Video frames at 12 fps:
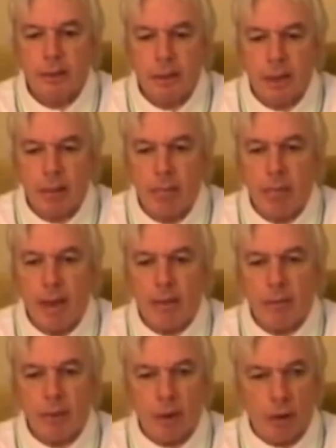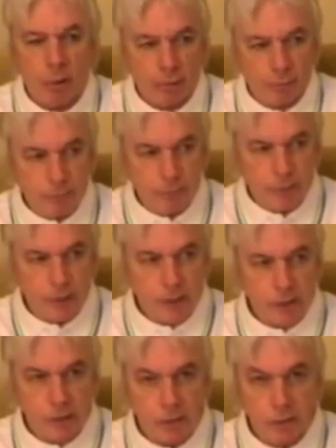the amount of
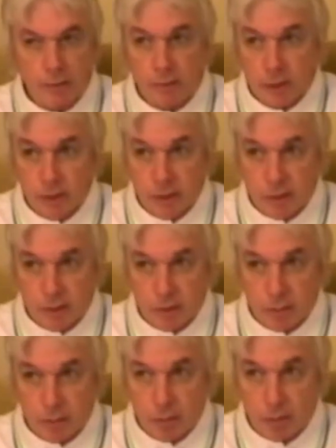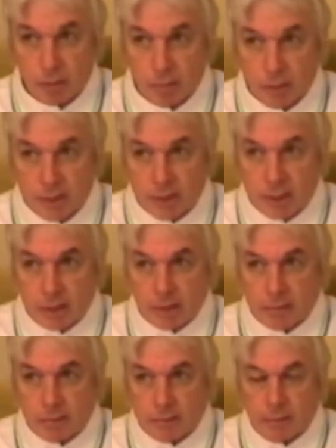this universe that someone can
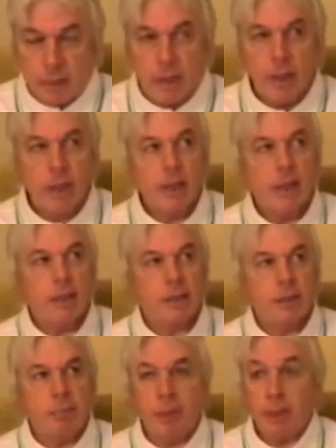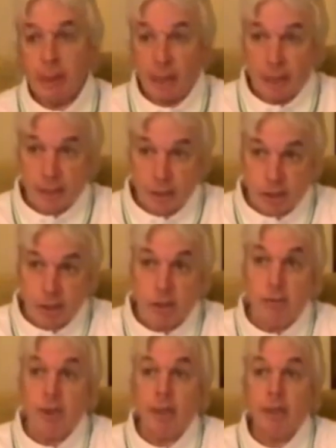perceive, it's a bit like
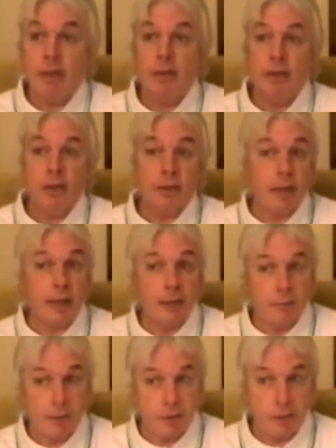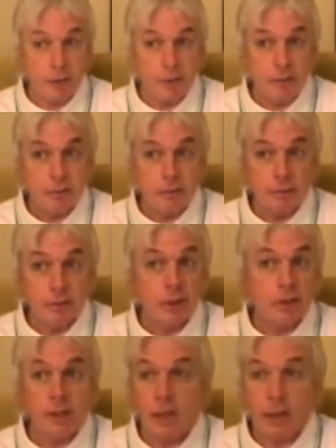tuning your television
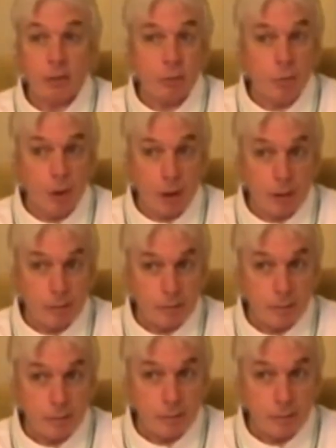to channel 1,